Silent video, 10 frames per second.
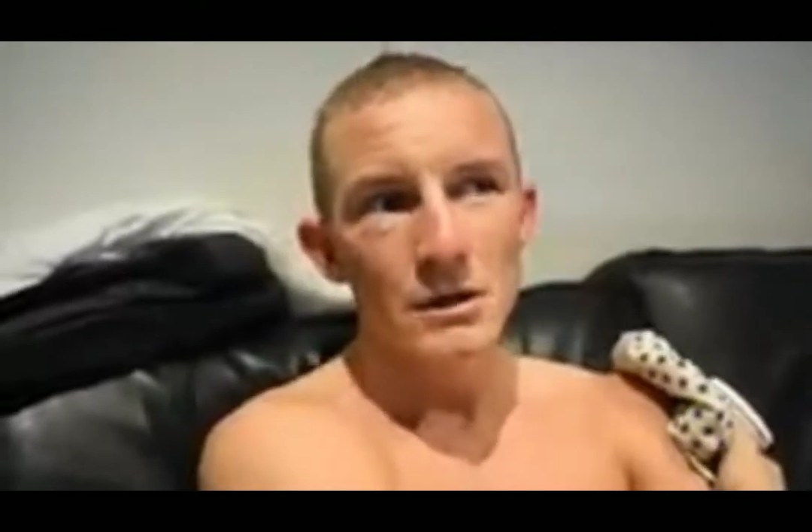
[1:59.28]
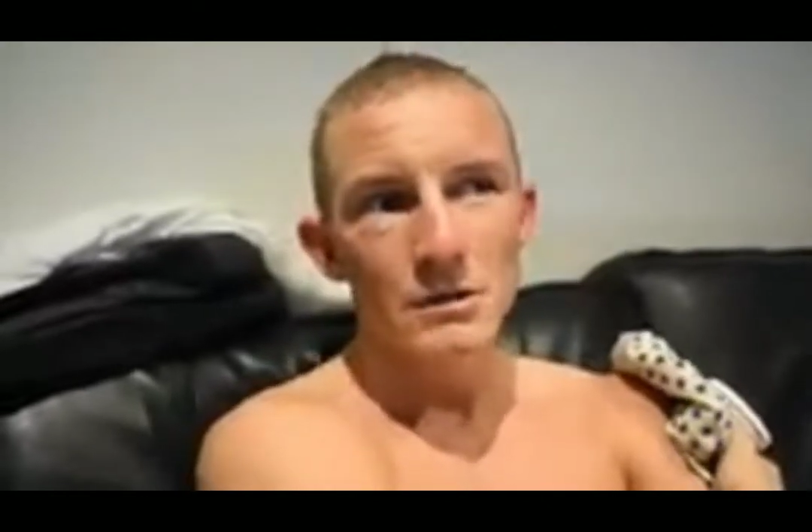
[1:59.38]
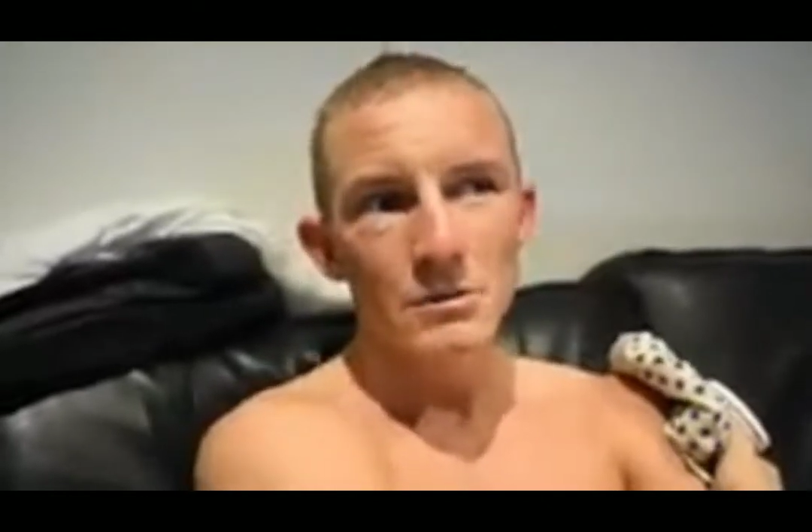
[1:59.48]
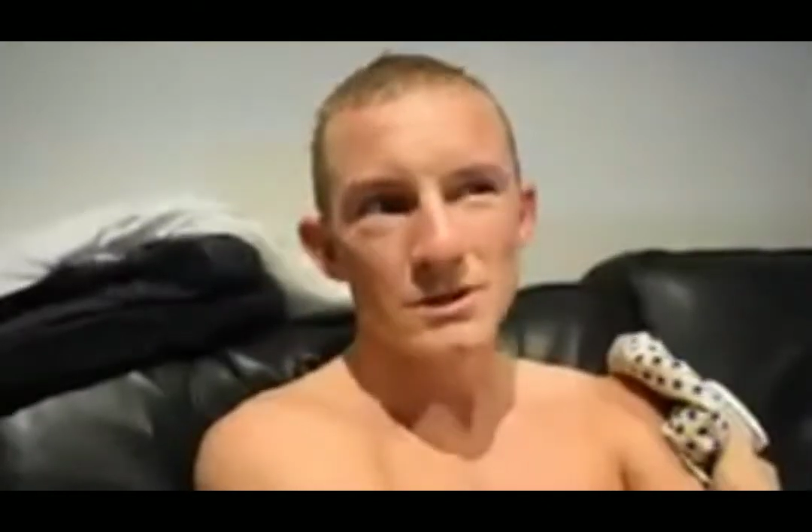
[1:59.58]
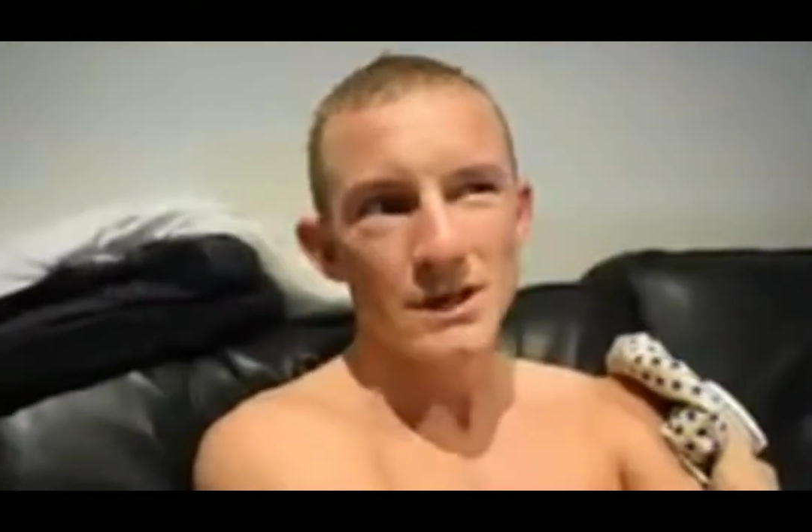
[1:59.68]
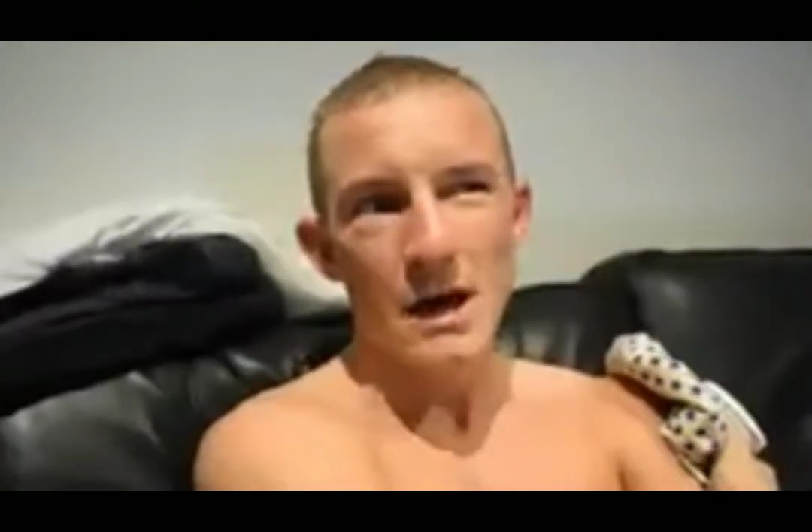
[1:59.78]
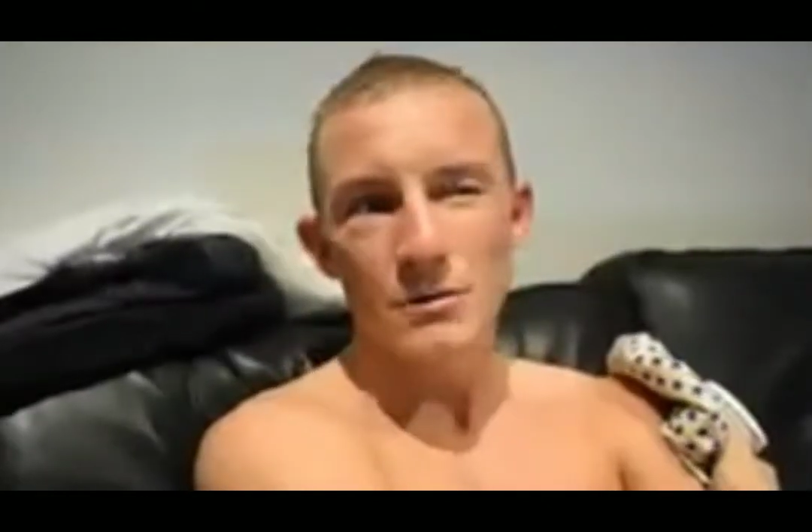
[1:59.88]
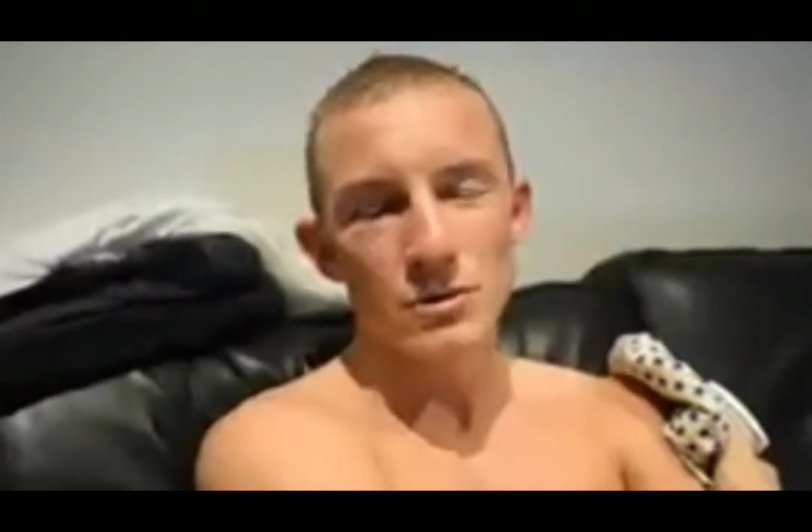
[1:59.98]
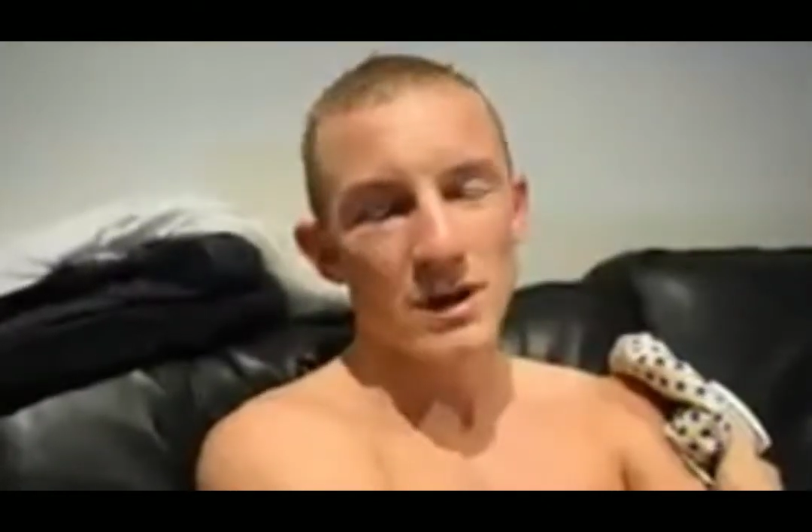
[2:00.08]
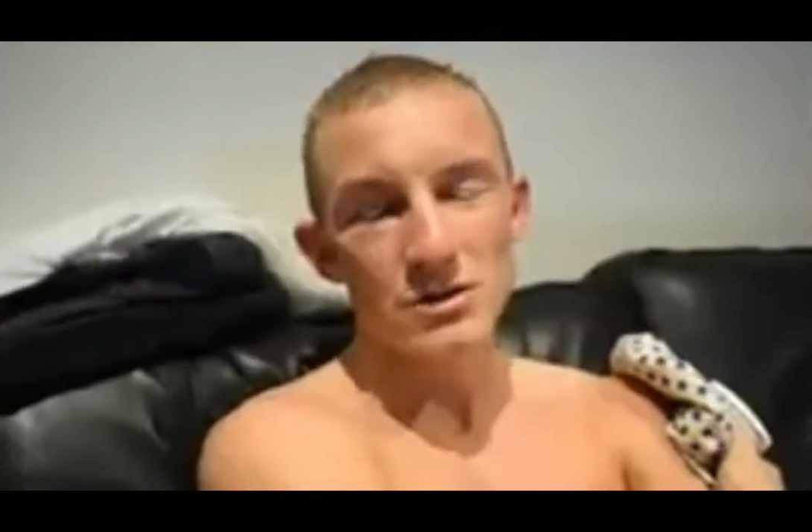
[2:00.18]
there was
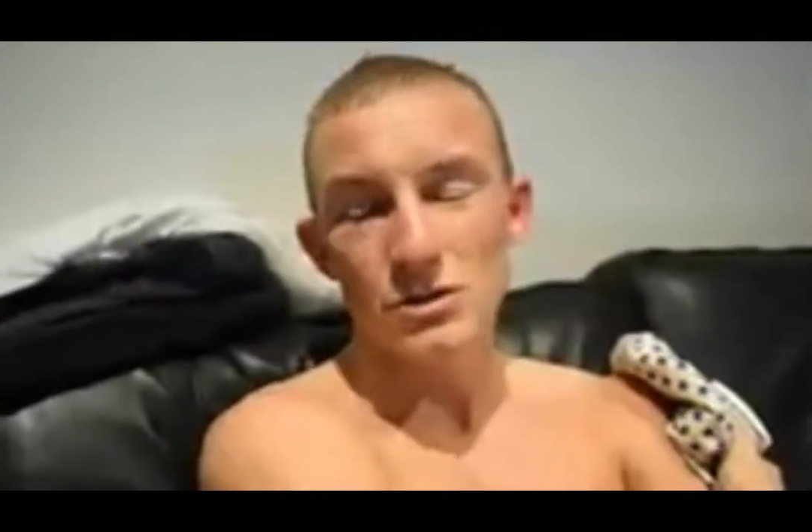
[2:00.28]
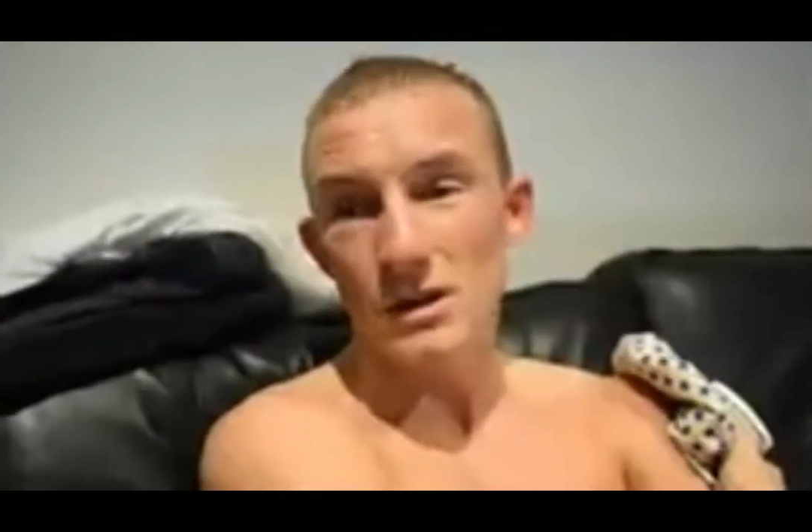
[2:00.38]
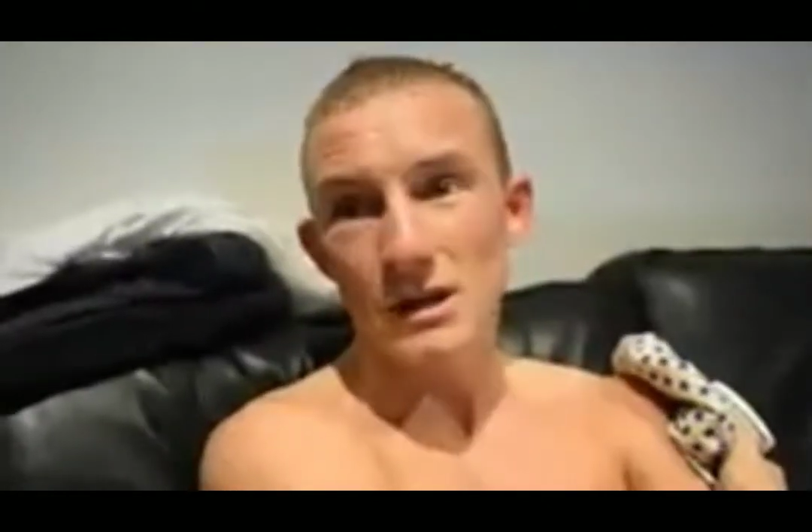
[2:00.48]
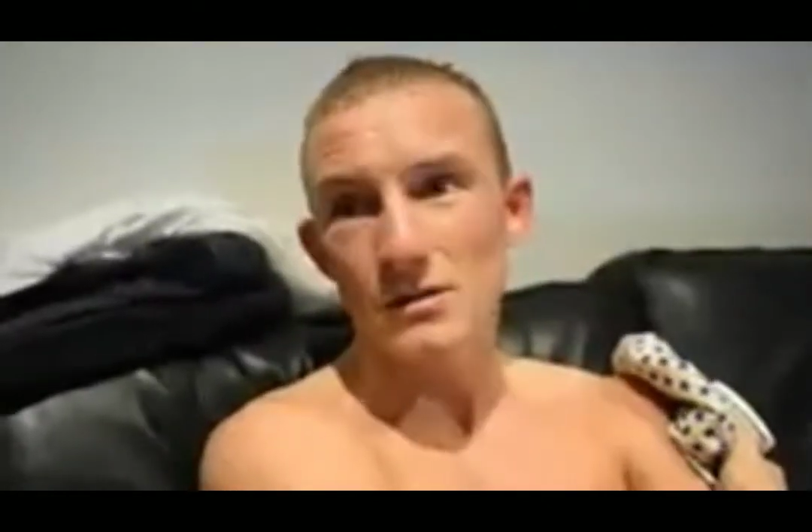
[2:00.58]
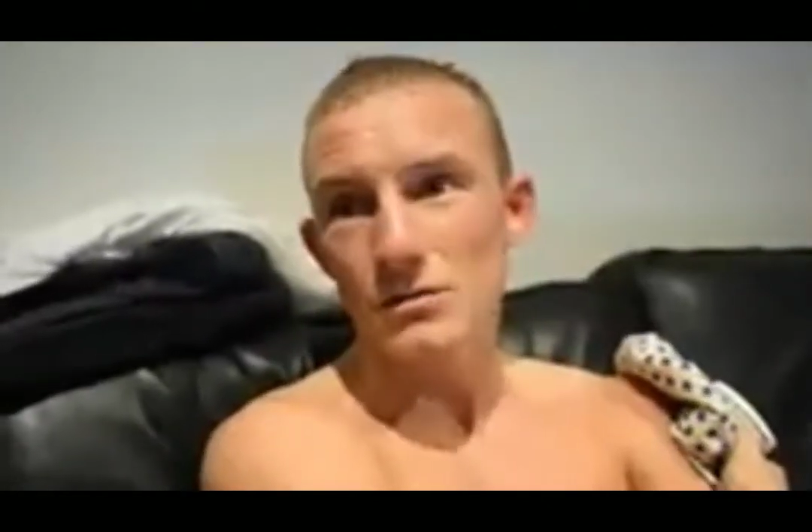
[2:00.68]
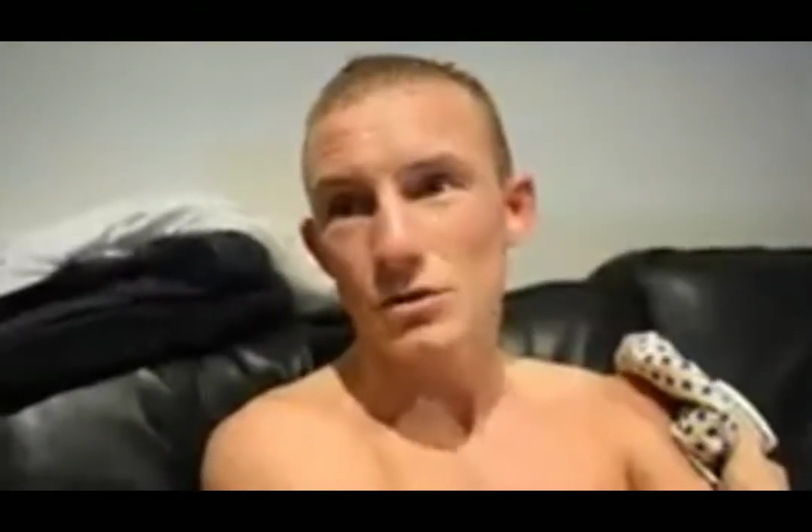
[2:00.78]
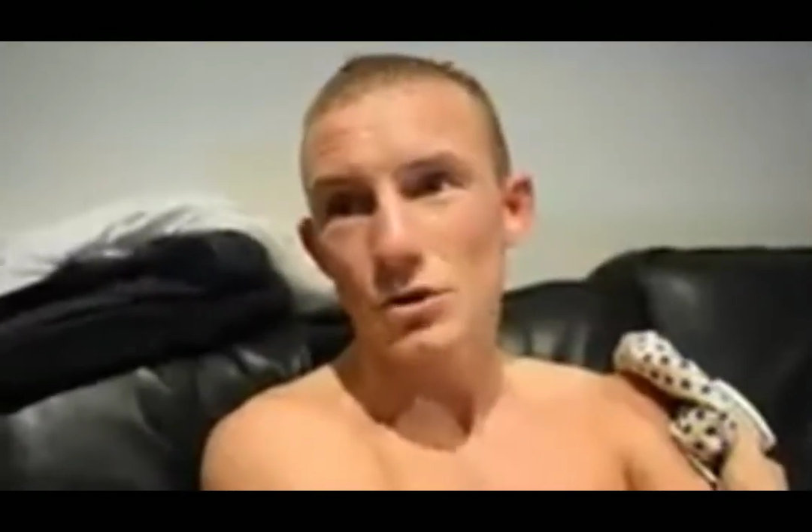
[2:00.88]
times where I just got kicked,